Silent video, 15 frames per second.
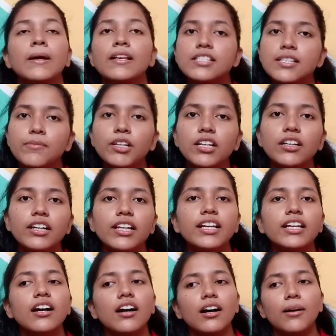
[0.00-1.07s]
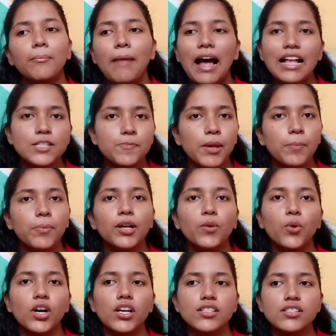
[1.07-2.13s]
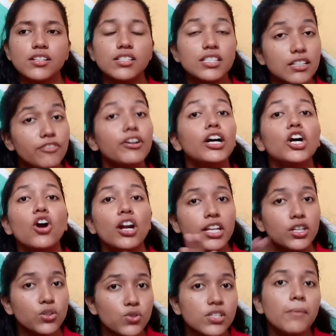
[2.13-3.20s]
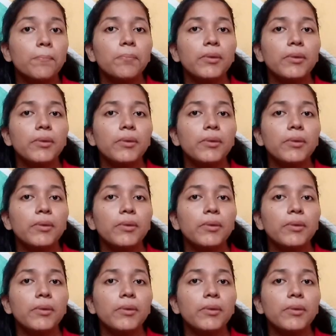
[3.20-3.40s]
Similarly, maths paper was, according to some